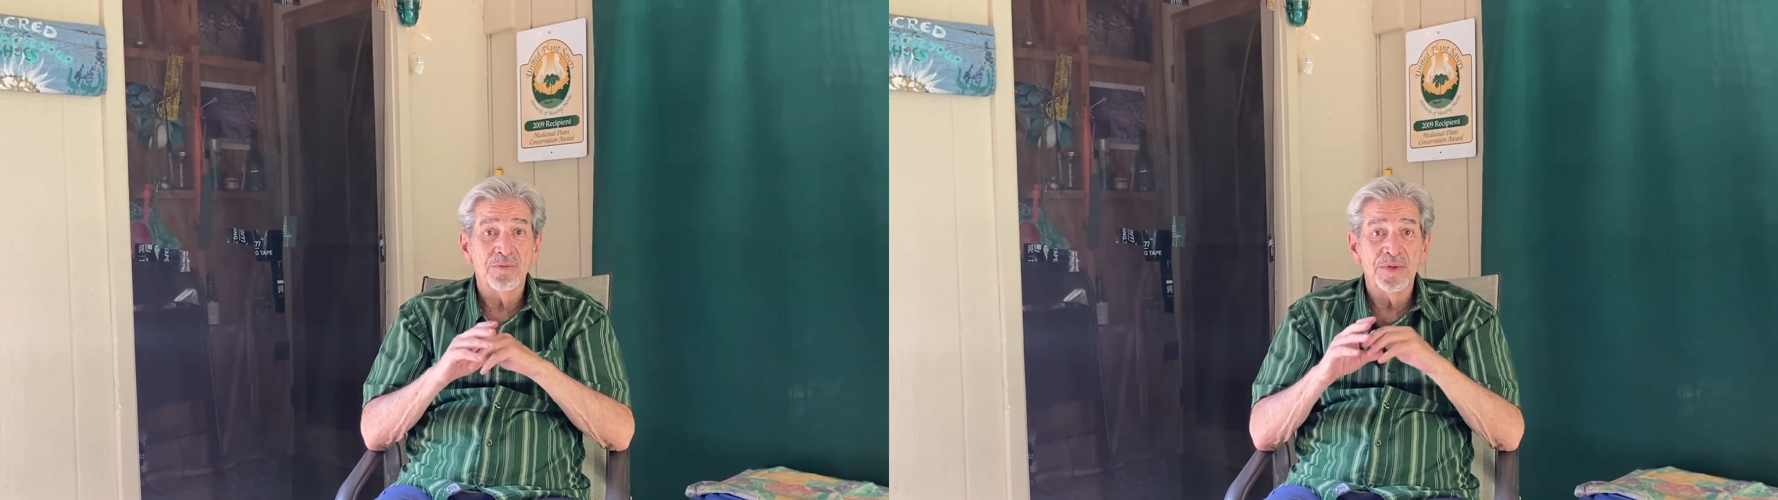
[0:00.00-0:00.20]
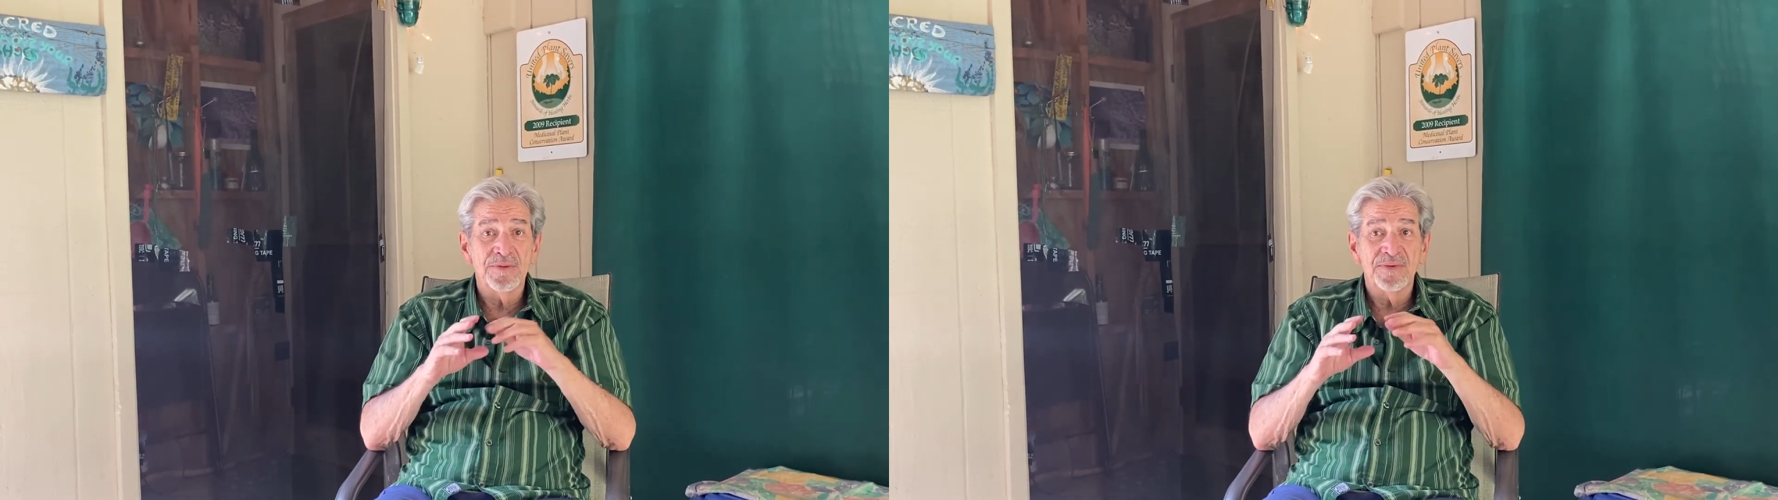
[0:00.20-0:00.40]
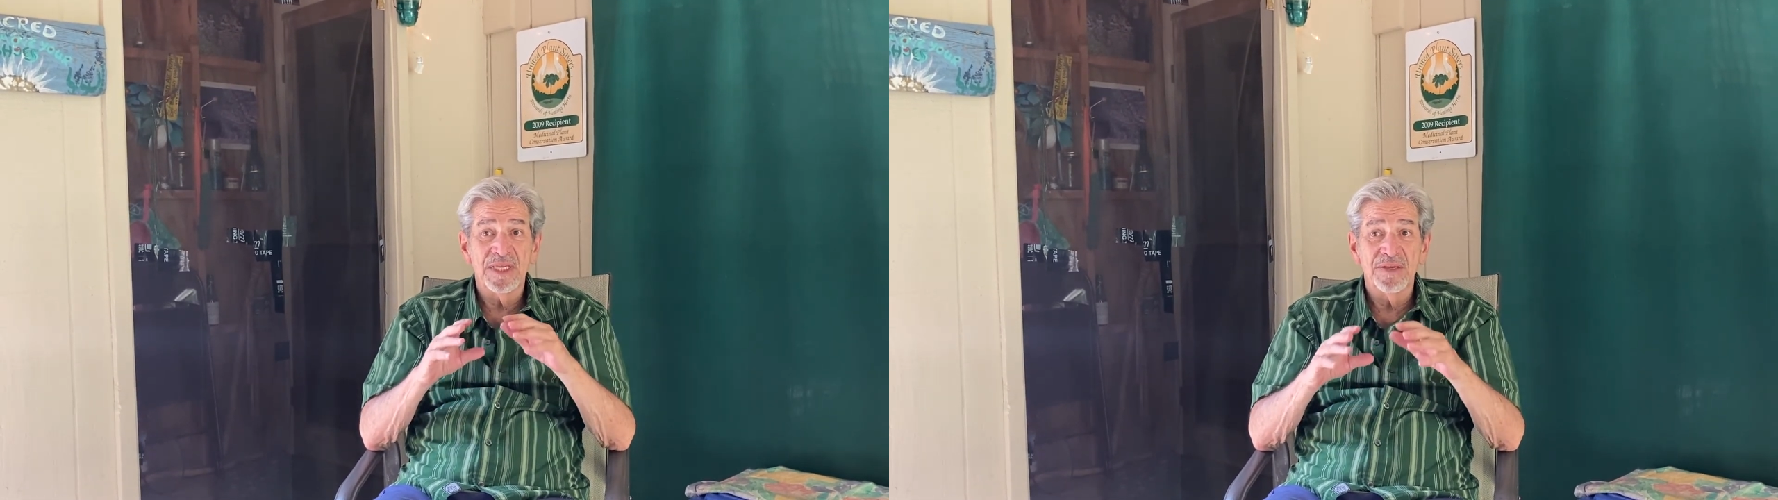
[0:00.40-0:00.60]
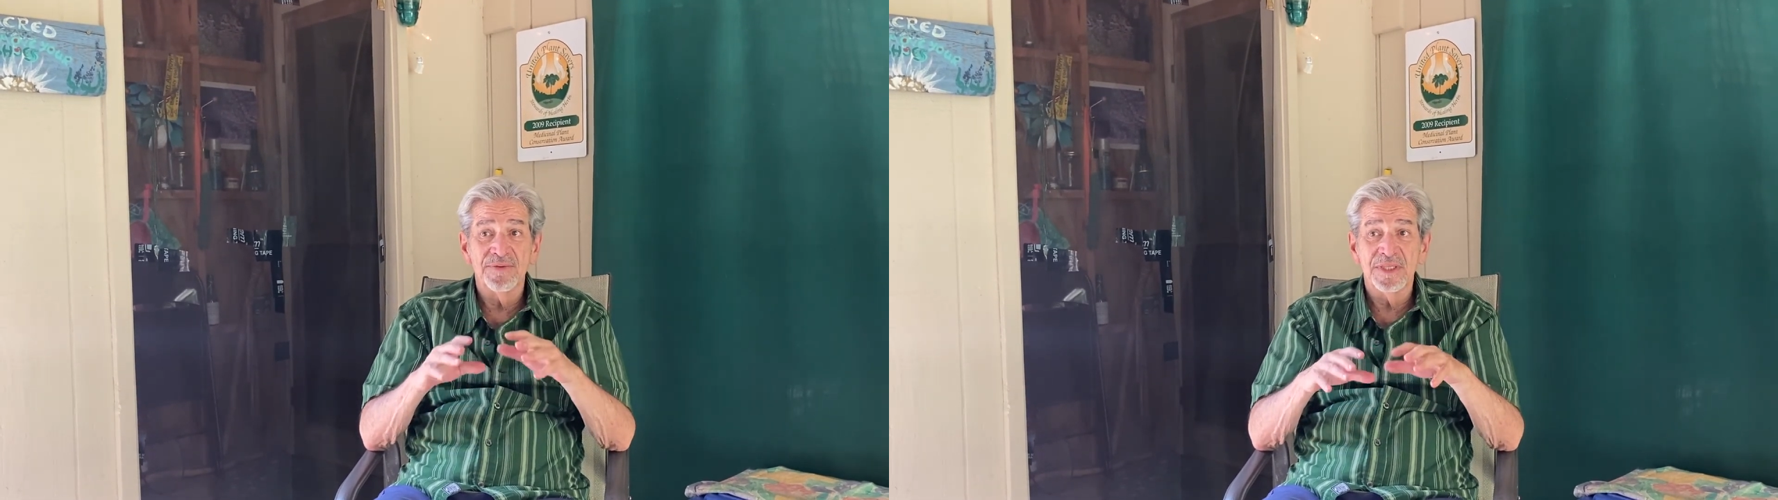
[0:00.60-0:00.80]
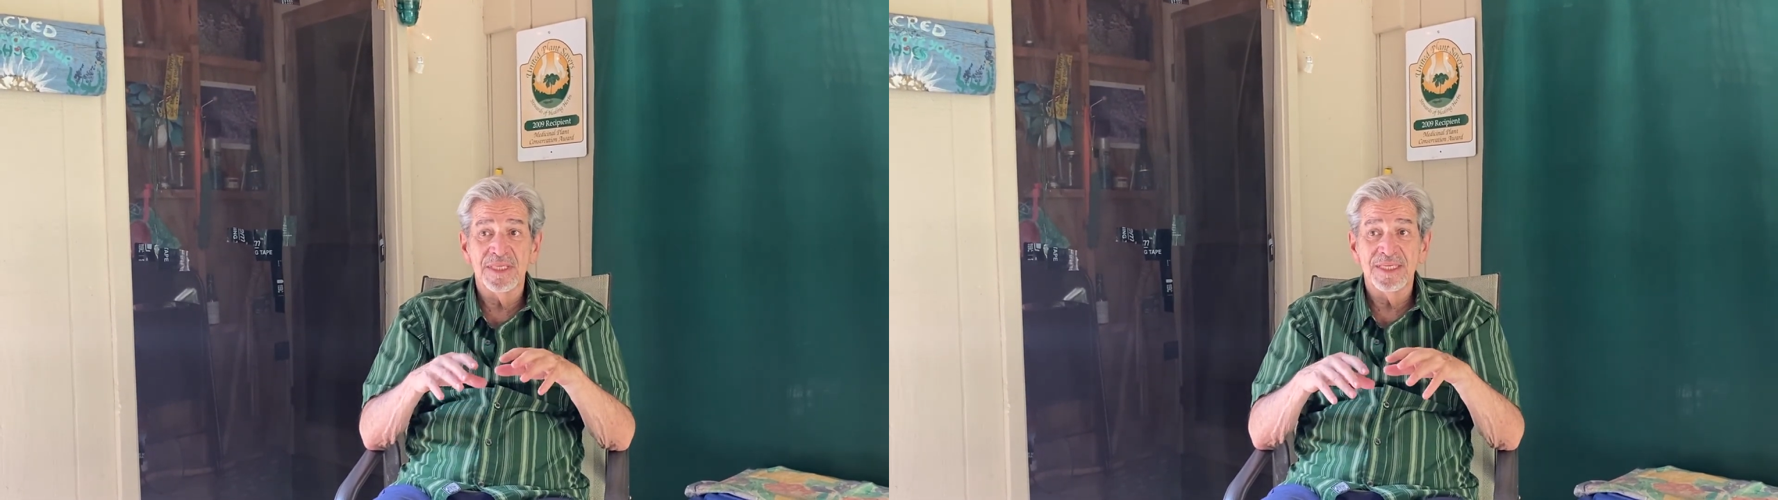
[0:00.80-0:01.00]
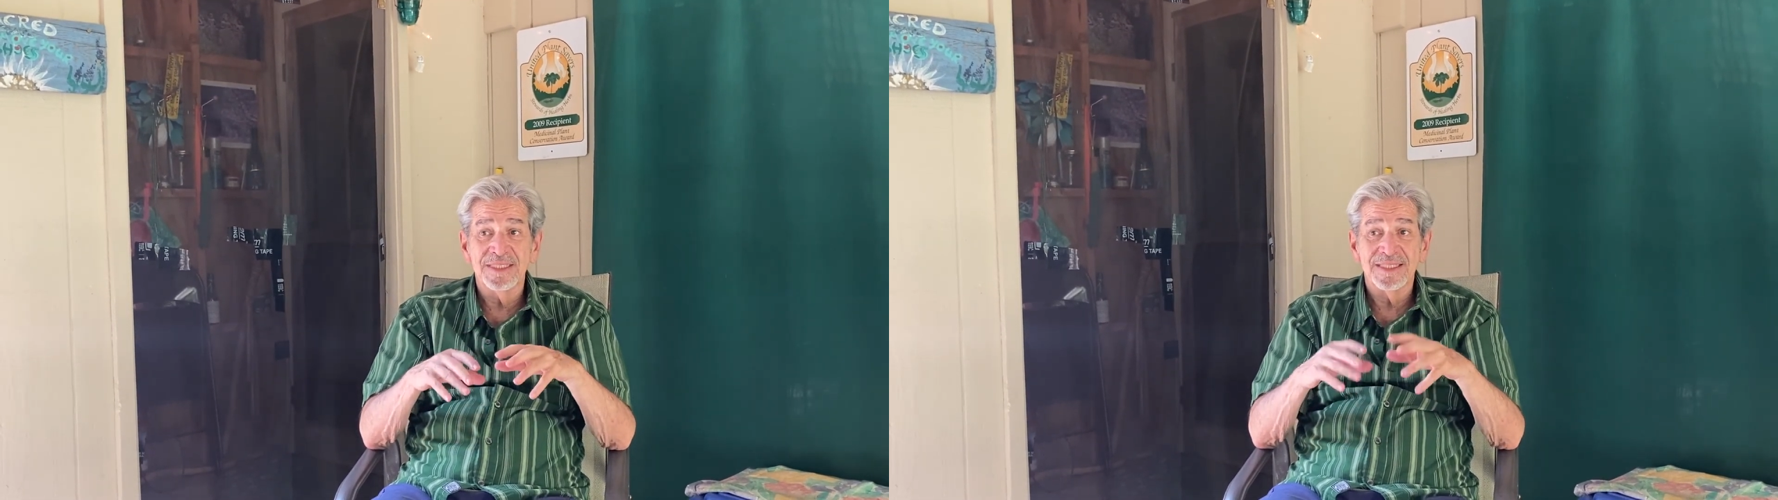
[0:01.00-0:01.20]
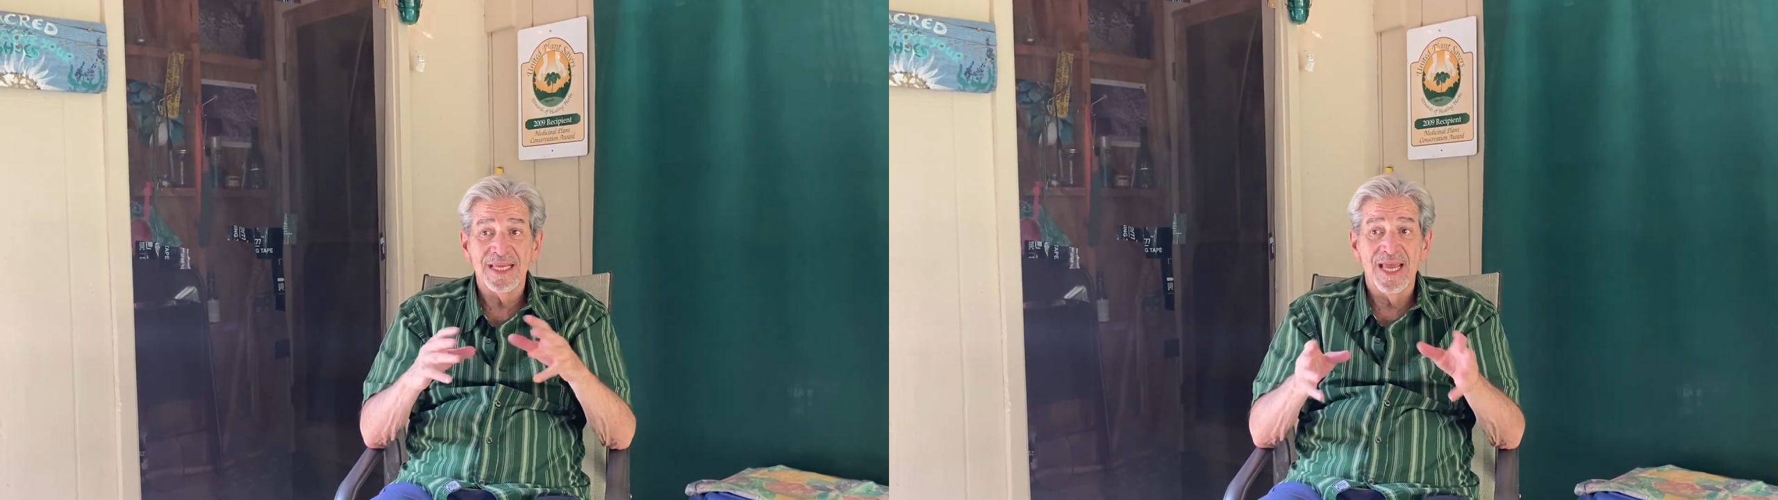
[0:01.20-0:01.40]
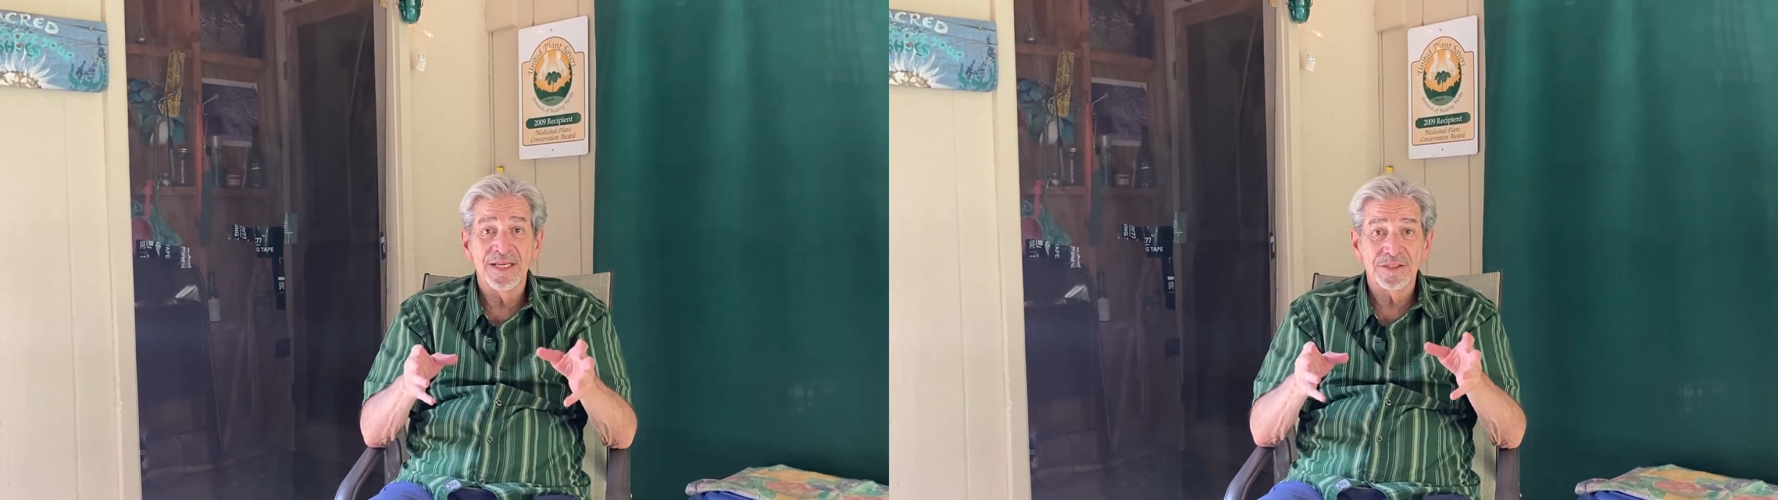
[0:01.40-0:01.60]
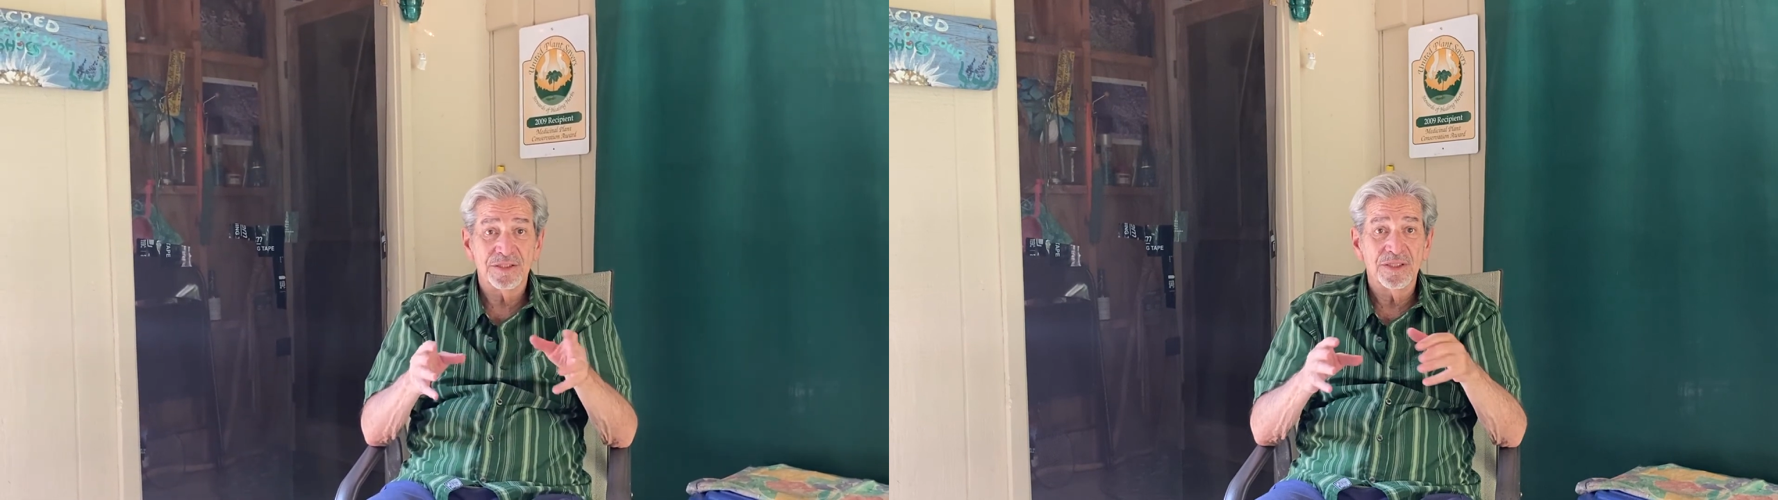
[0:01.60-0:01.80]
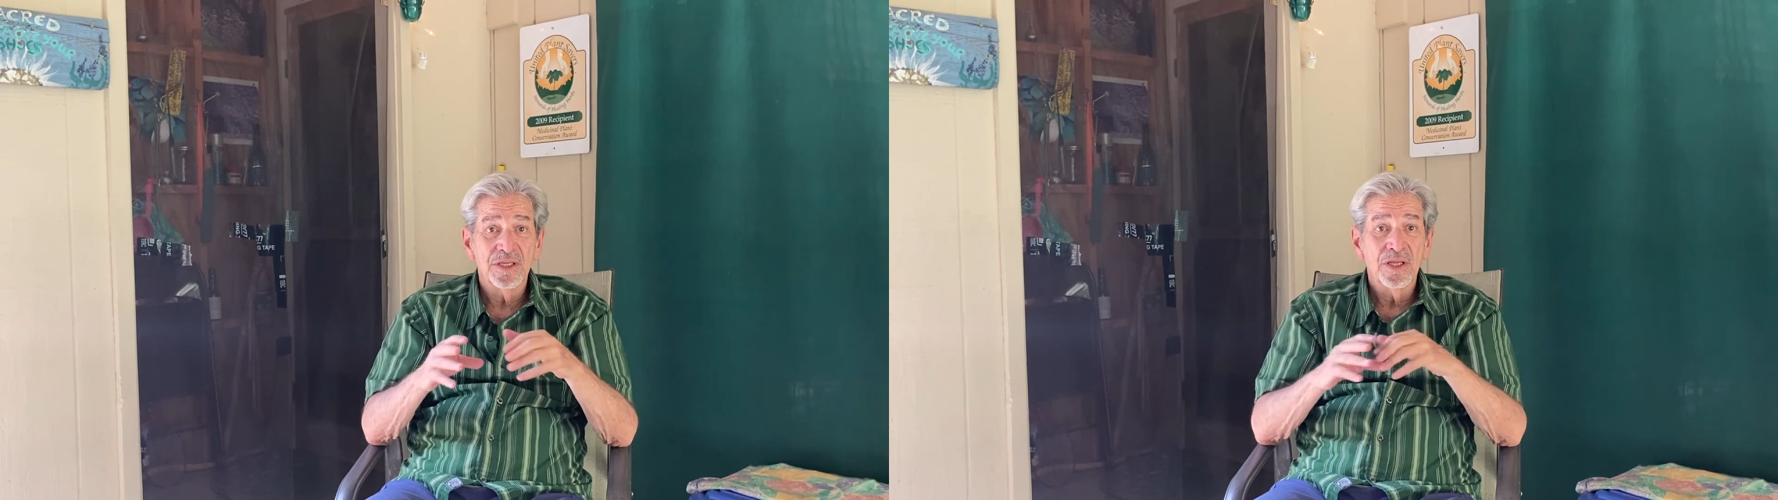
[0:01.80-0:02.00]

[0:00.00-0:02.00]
we've given these tasks